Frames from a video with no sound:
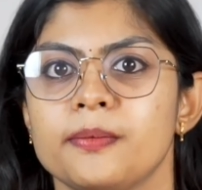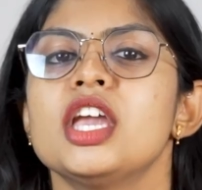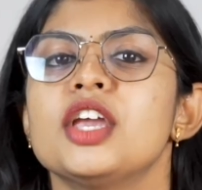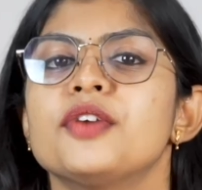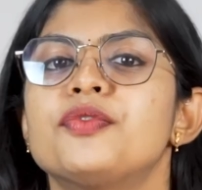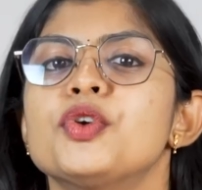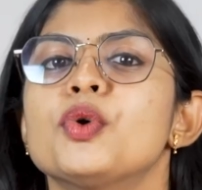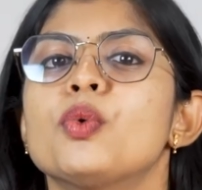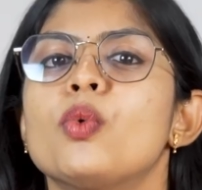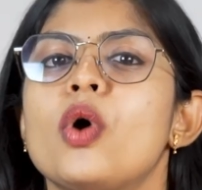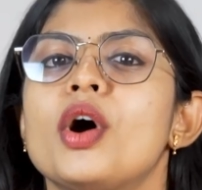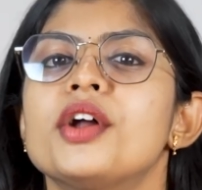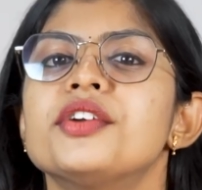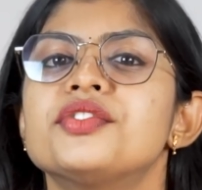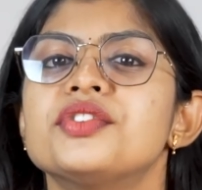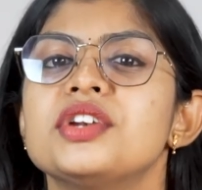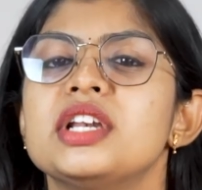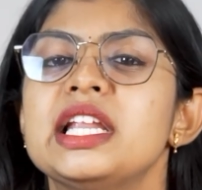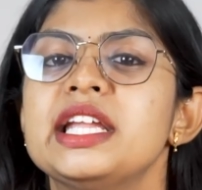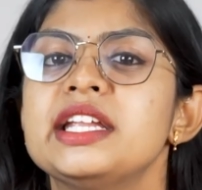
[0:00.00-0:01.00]
If you
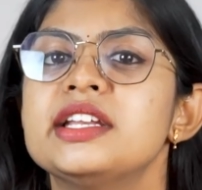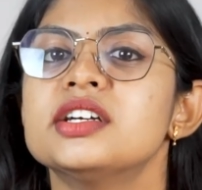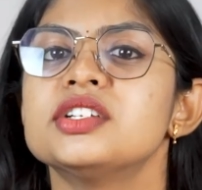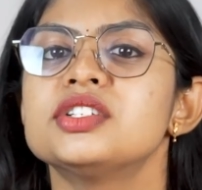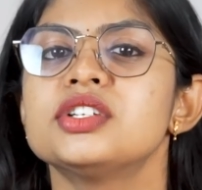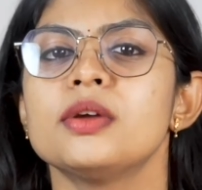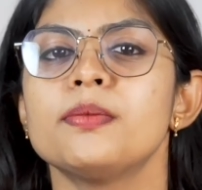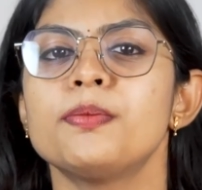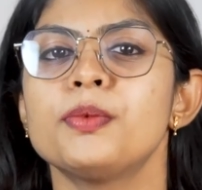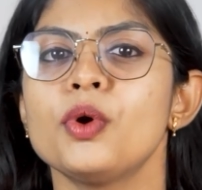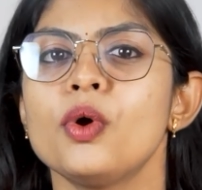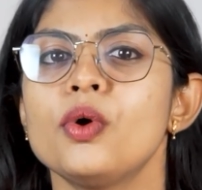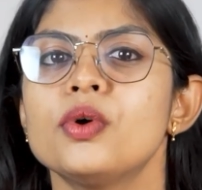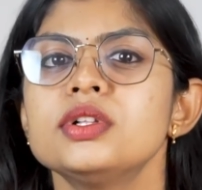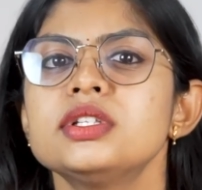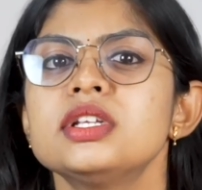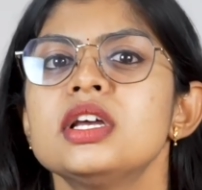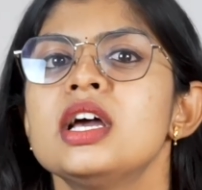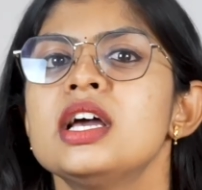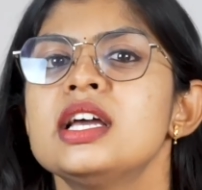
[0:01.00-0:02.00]
want leadership
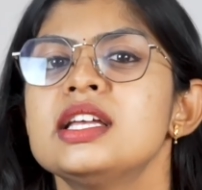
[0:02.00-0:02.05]
roles,